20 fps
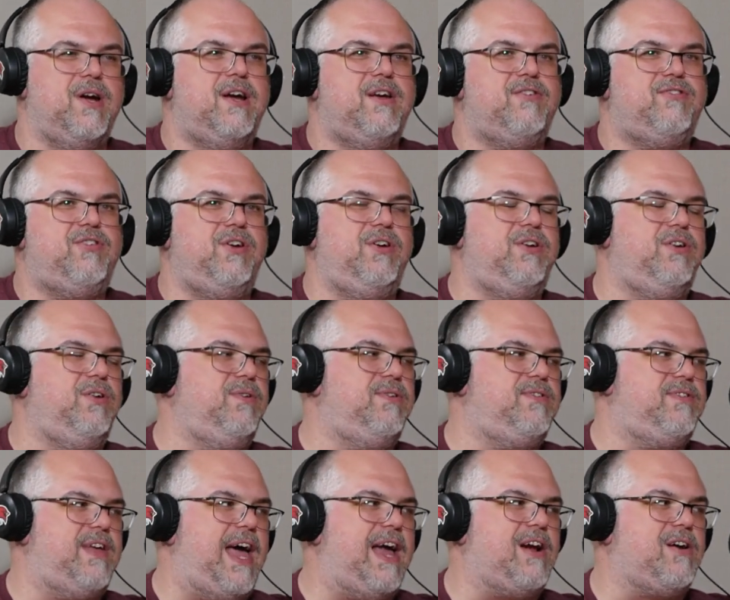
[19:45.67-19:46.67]
So you do
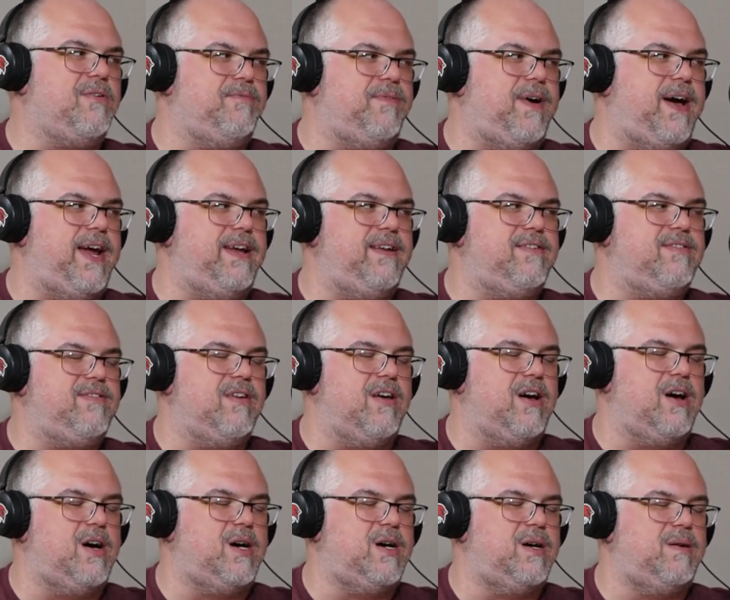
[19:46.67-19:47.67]
sacrifice
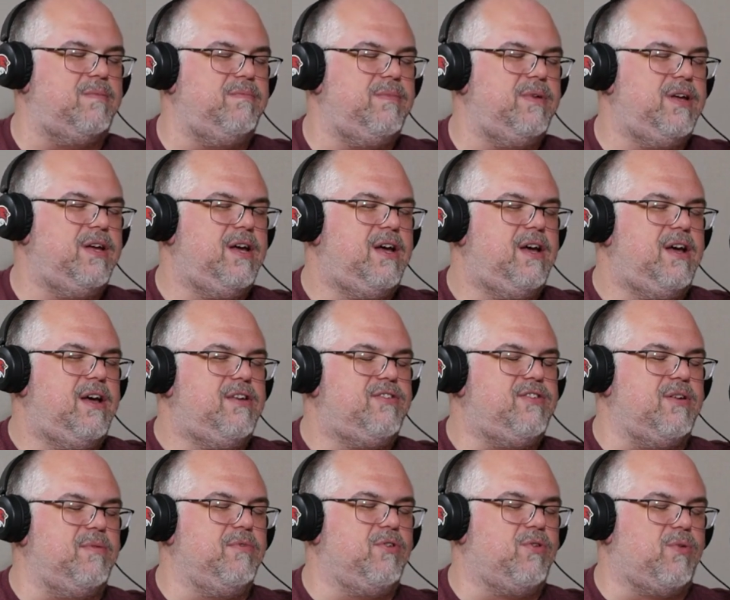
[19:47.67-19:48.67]

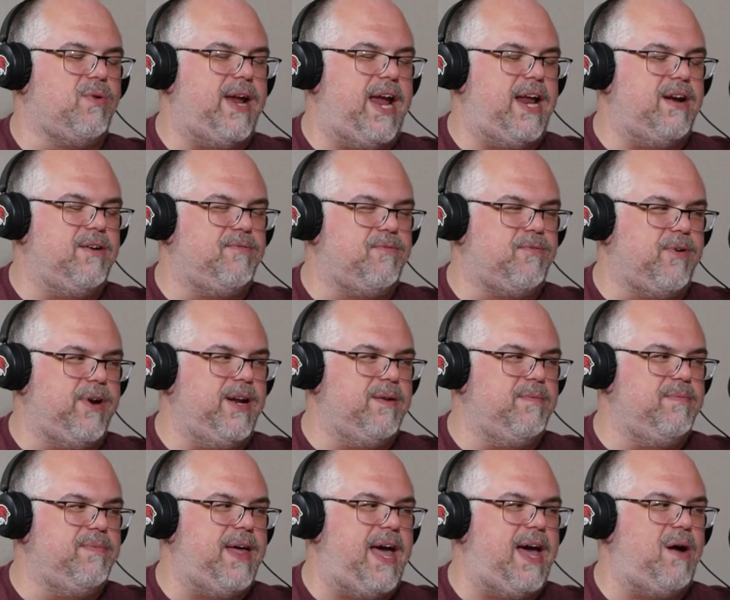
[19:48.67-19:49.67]
some creative
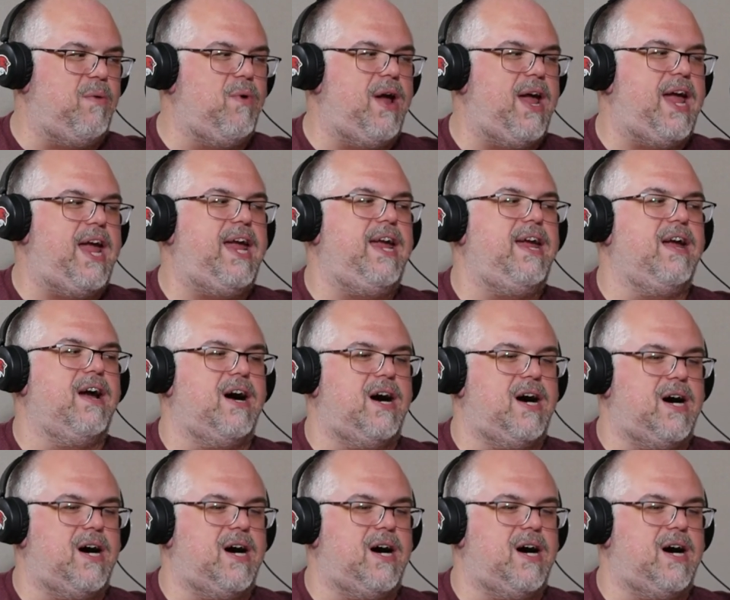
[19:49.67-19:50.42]
freedom that way.